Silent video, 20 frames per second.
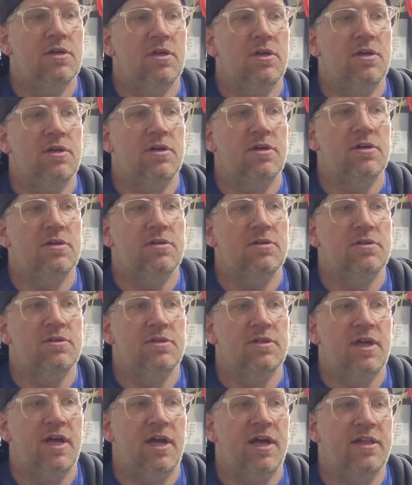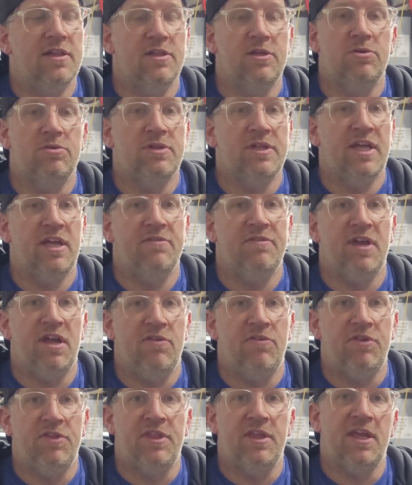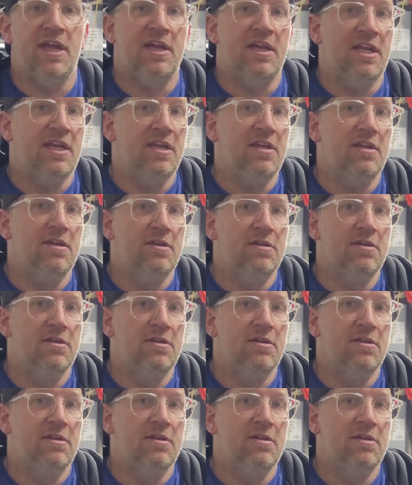I literally have everything I need